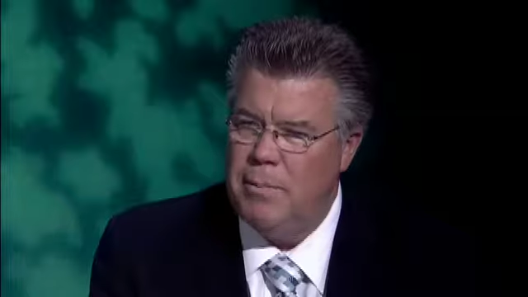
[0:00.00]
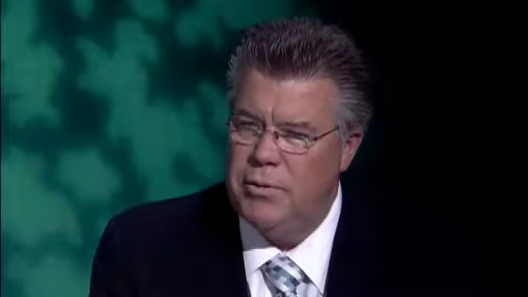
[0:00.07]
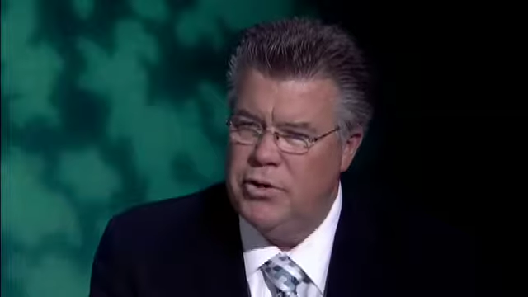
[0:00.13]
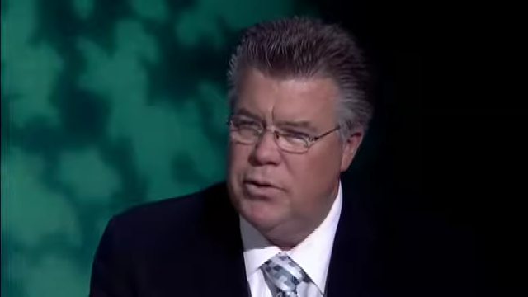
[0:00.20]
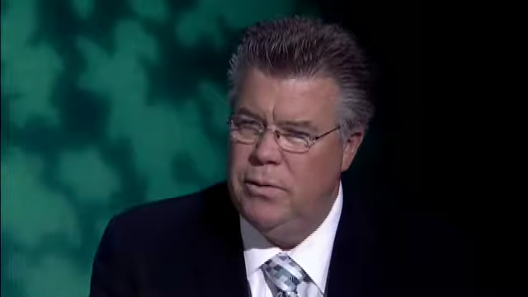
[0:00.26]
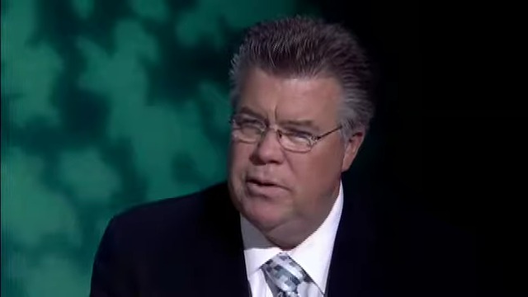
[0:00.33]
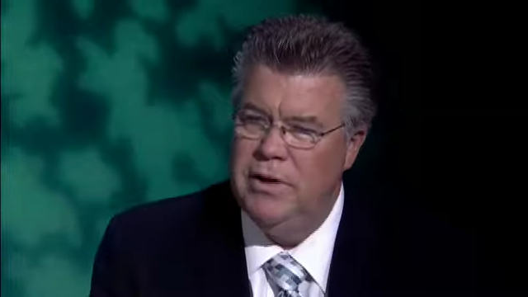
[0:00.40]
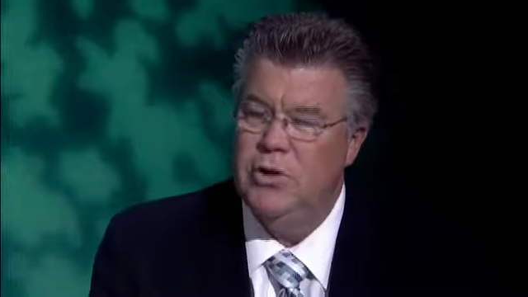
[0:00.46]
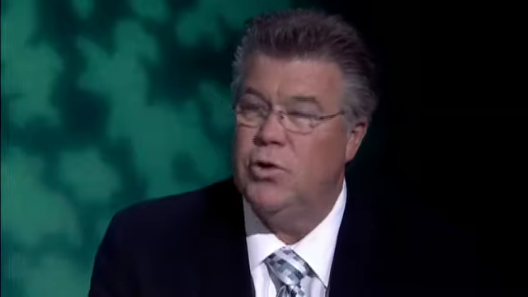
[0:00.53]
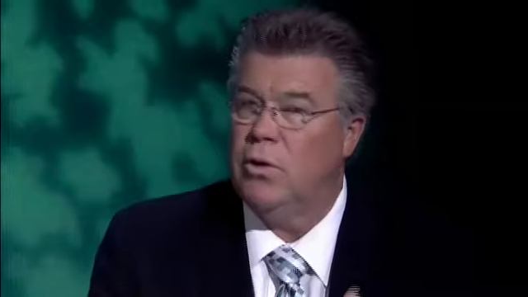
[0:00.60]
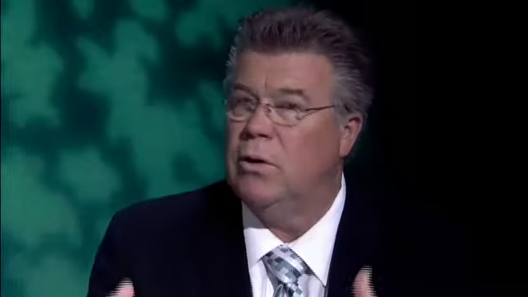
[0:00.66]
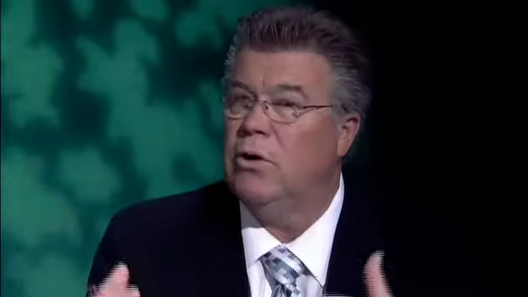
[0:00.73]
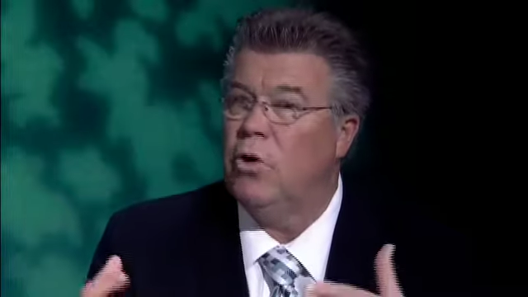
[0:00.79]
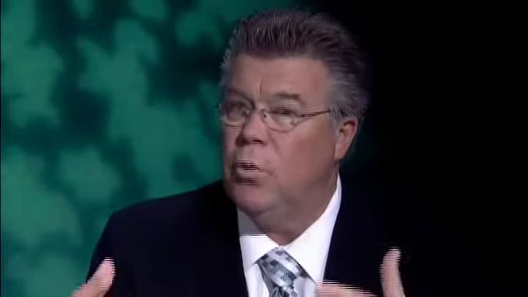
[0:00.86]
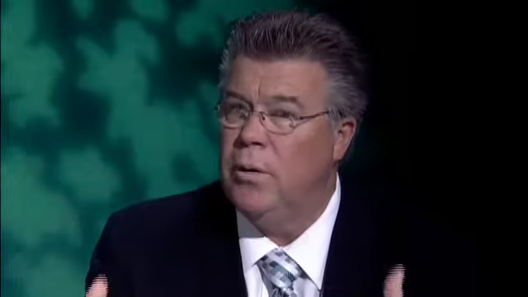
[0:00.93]
opportunities
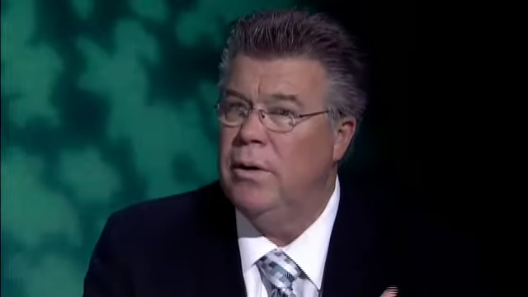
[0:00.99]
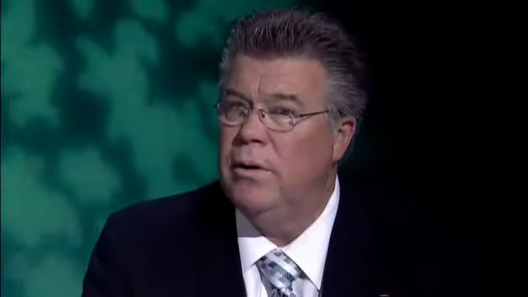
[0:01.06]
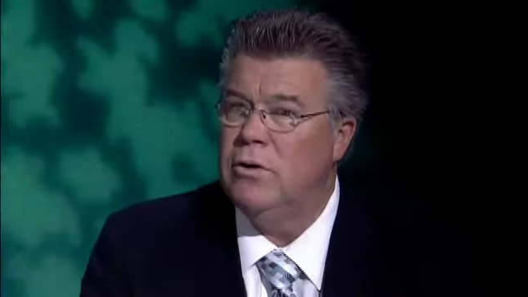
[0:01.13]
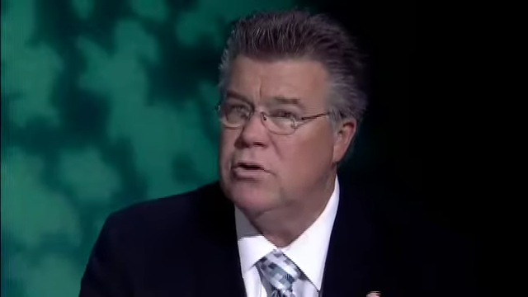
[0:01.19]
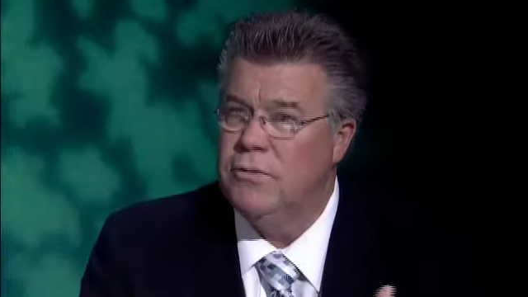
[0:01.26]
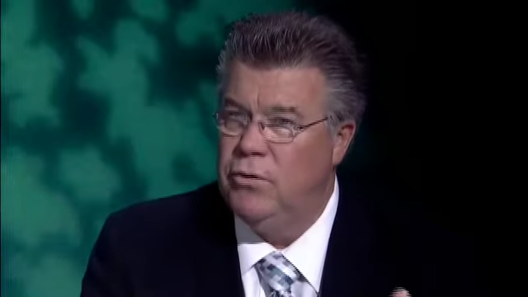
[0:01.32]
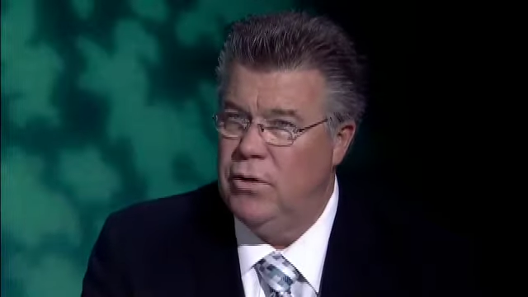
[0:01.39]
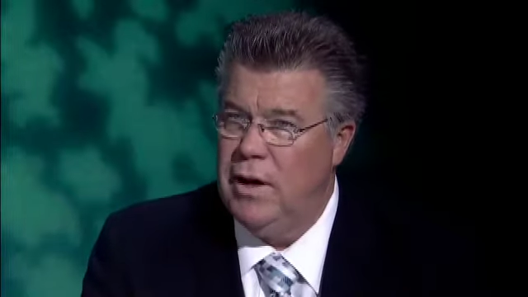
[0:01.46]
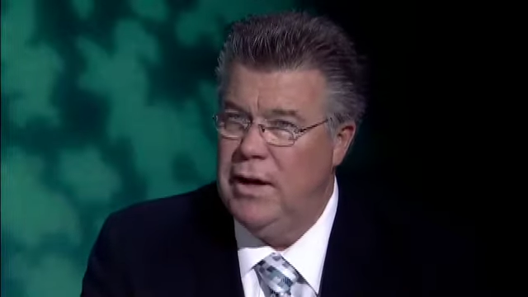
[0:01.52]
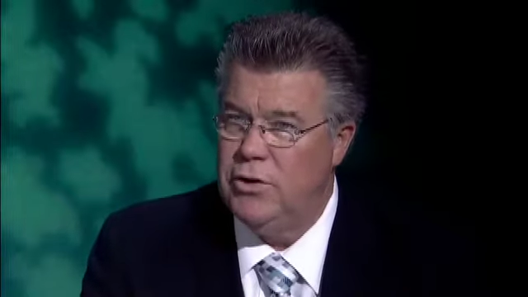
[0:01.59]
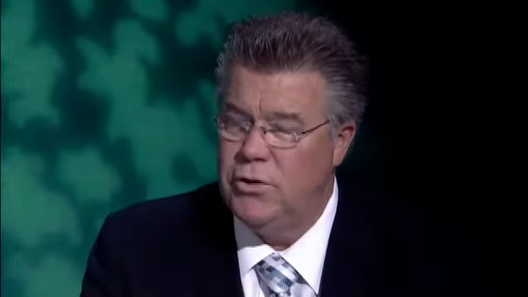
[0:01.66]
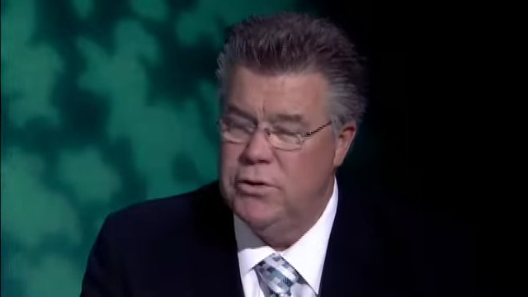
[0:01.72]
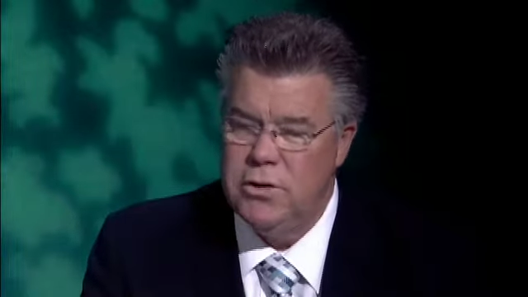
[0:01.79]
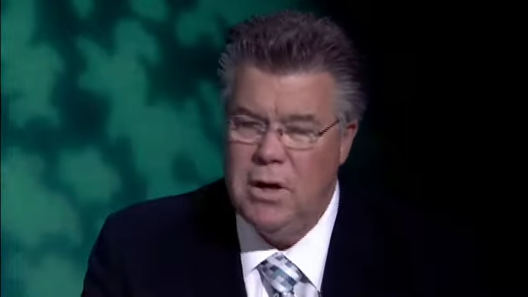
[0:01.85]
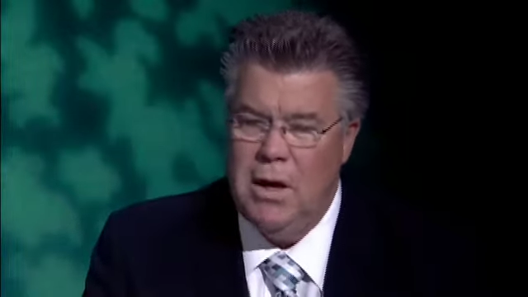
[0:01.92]
or careers or
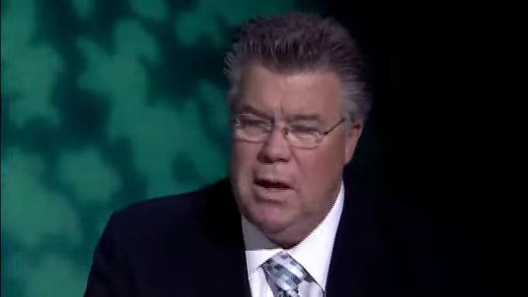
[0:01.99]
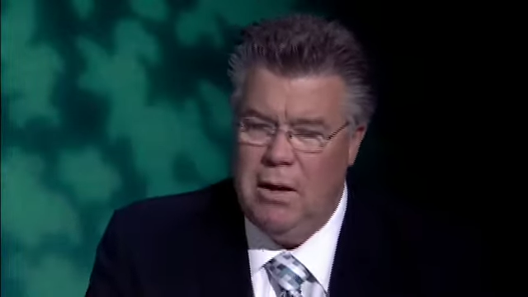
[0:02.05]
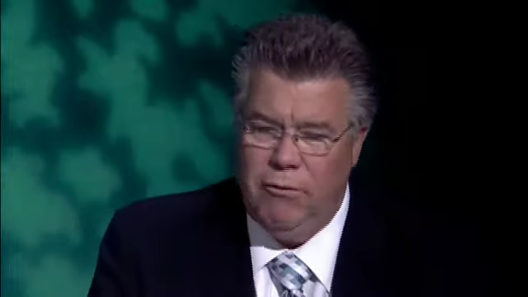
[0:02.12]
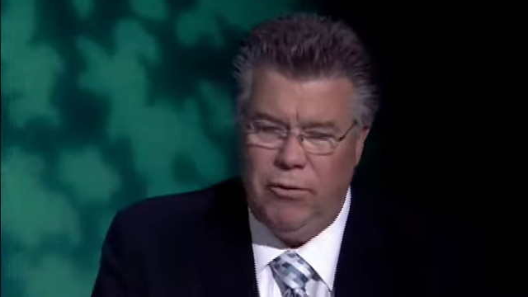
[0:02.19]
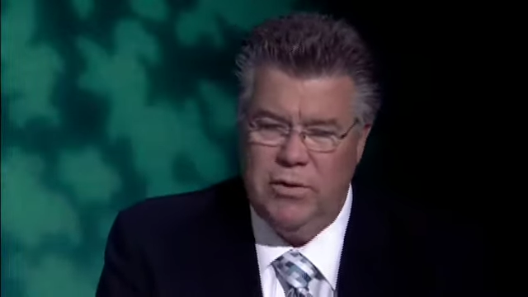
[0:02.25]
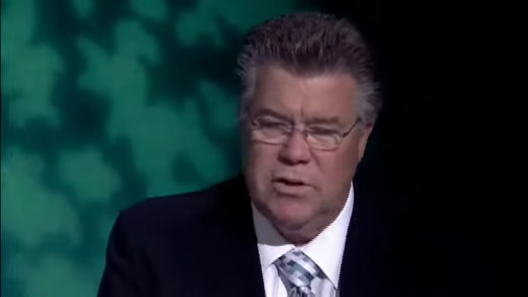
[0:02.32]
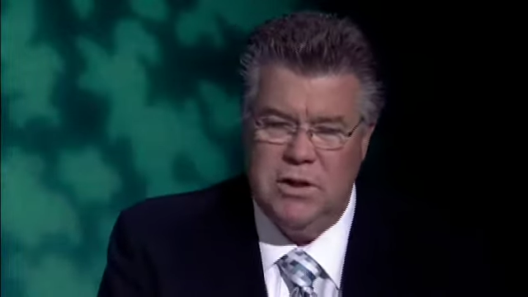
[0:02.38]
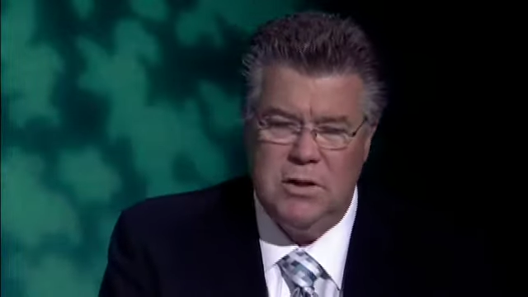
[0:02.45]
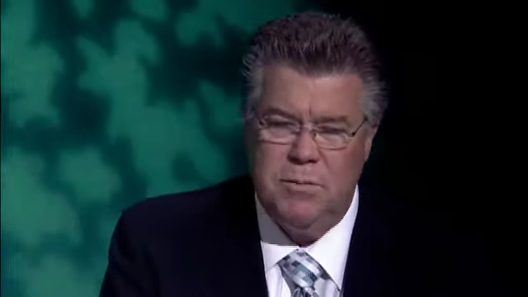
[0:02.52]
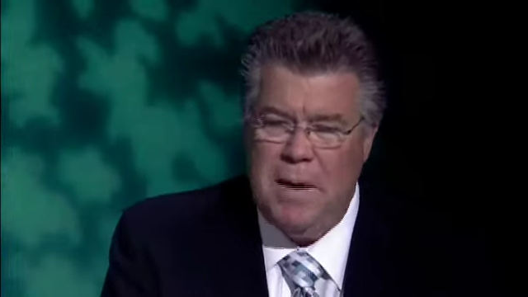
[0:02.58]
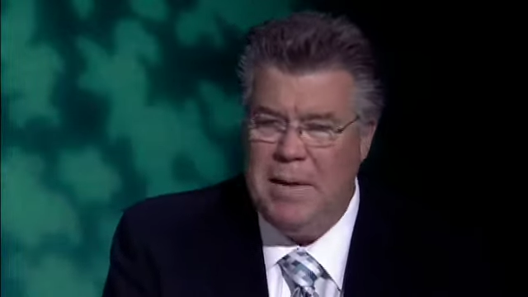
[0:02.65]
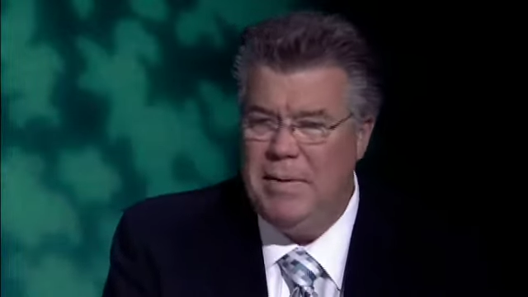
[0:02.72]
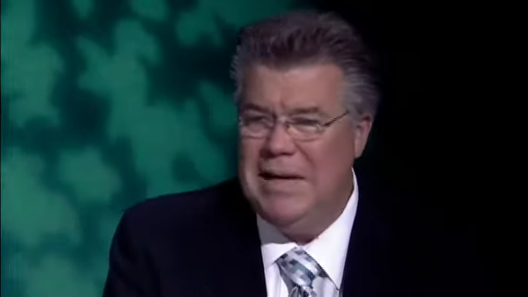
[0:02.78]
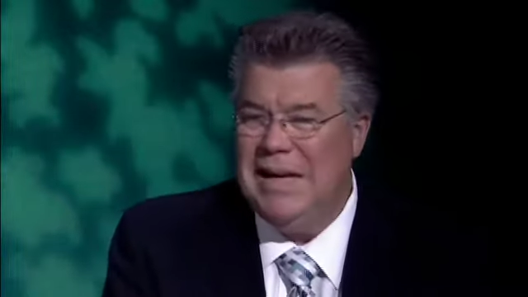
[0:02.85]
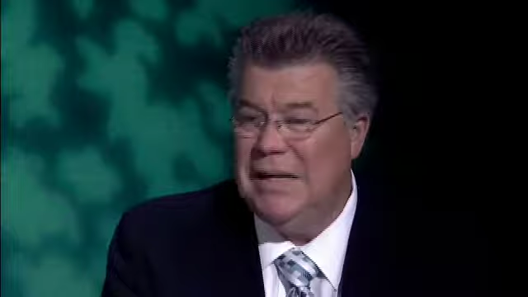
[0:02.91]
vocations. For instance,
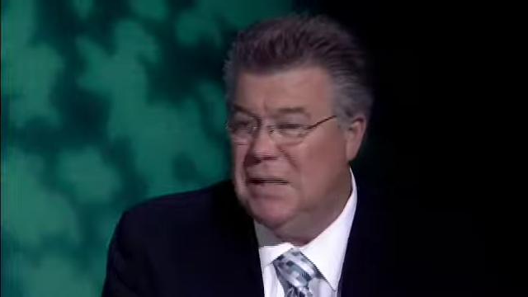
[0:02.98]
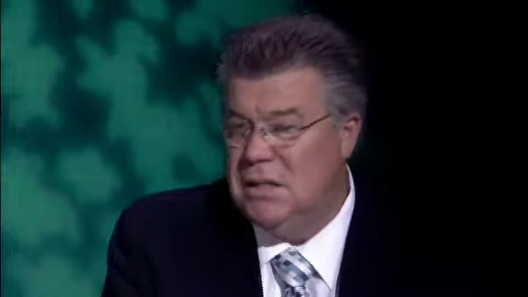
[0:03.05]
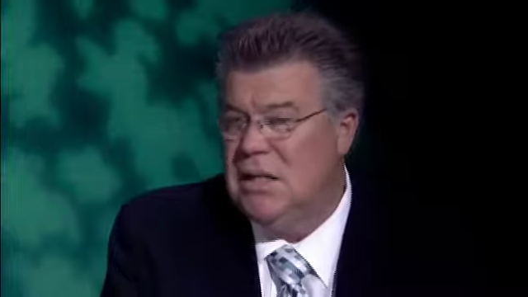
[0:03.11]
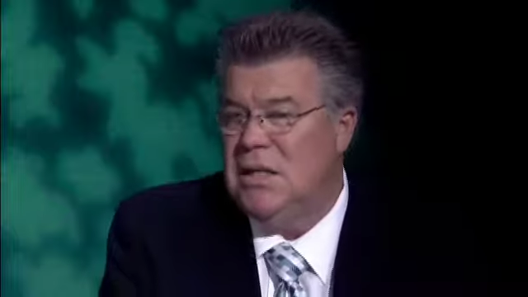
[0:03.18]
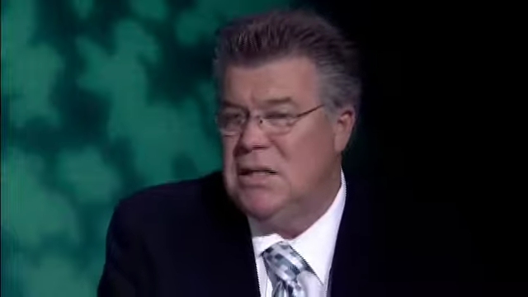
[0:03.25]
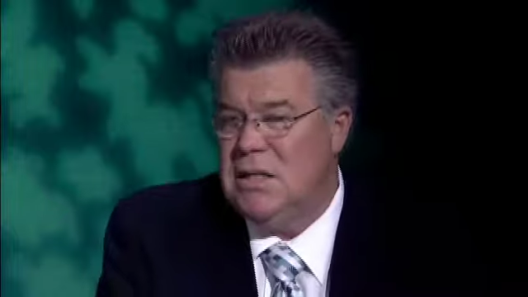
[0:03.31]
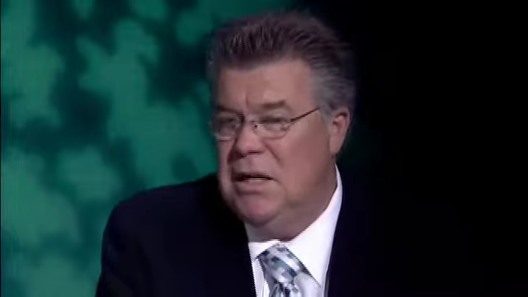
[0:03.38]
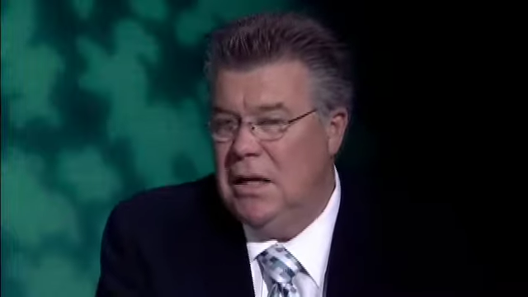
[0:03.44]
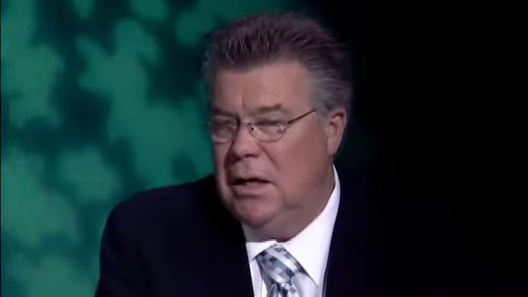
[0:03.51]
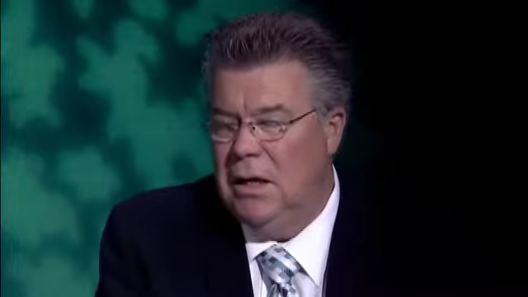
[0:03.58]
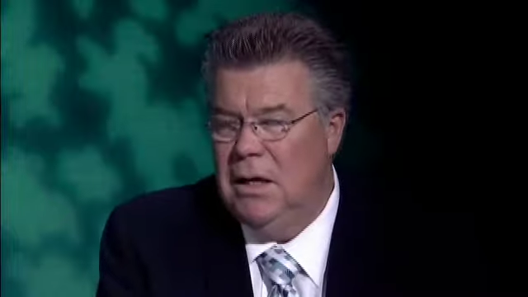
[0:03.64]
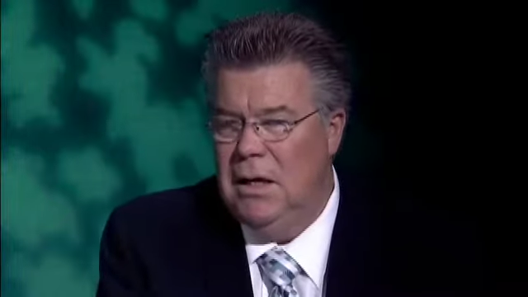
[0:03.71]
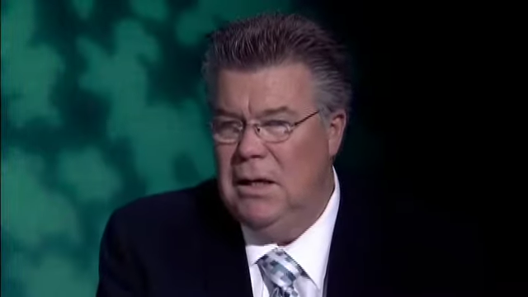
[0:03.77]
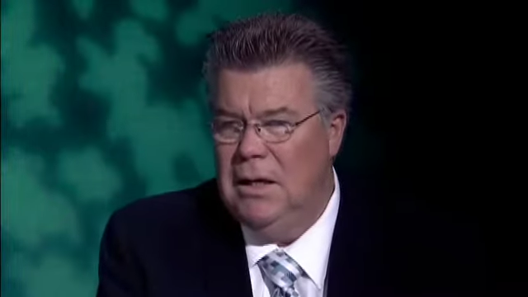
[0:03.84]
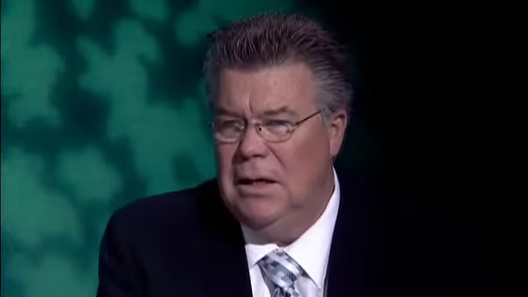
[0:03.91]
maybe existing.